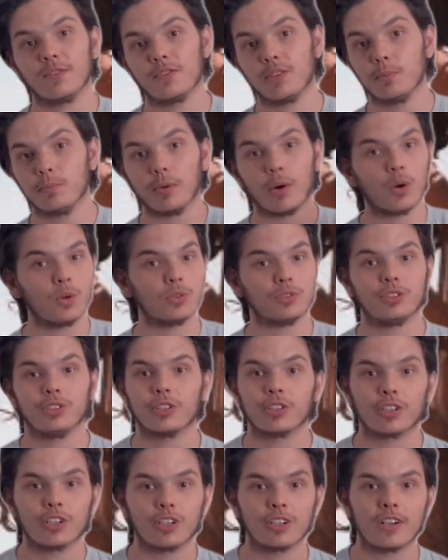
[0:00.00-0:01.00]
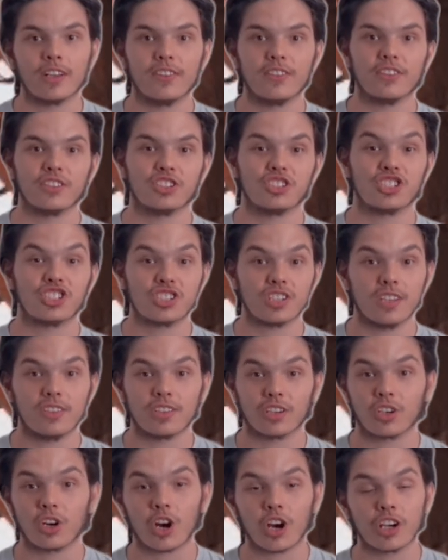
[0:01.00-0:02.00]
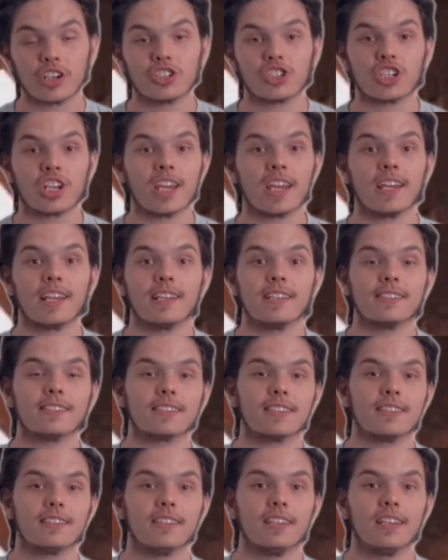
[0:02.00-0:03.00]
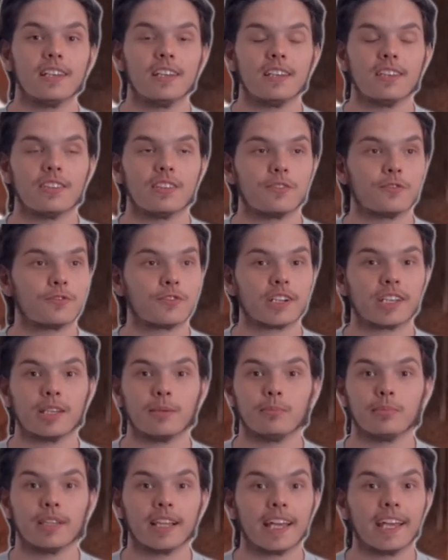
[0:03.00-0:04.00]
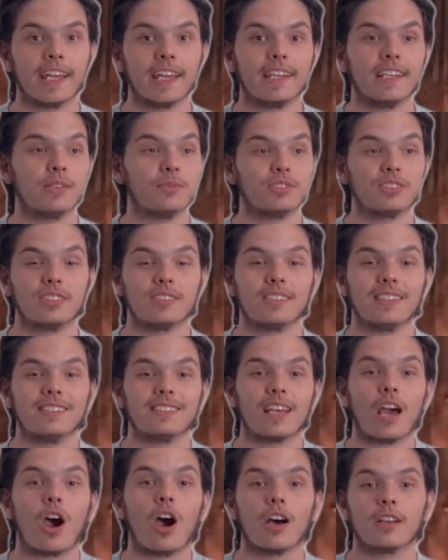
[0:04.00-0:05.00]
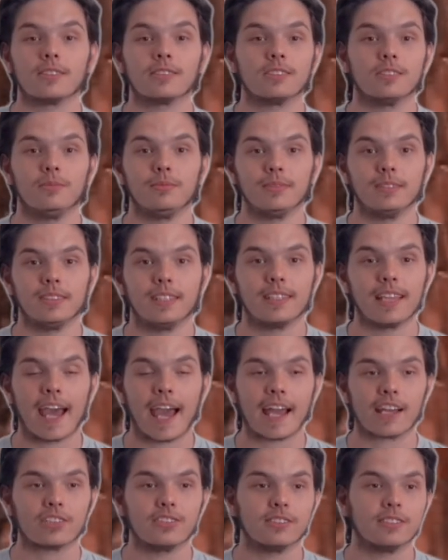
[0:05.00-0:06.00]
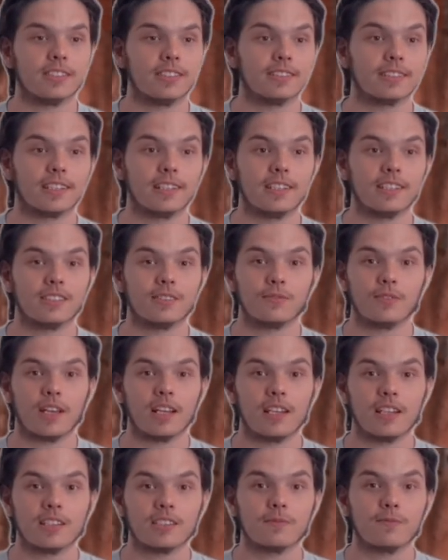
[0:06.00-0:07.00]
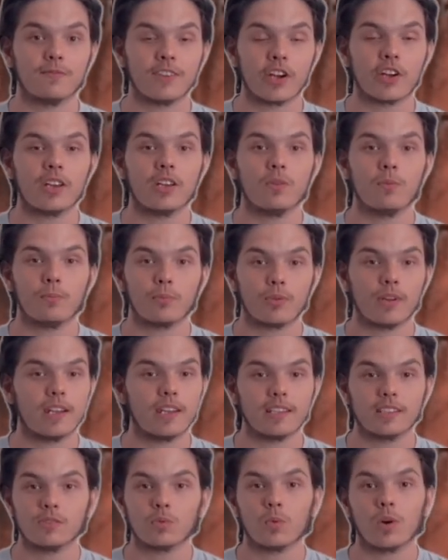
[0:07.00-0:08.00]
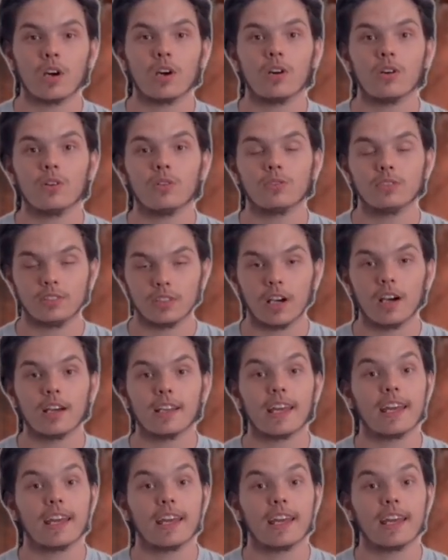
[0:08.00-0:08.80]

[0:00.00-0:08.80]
of the boulder and the car chase and the freaking plane. It was just, it's awesome, the action scenes. And it's well done,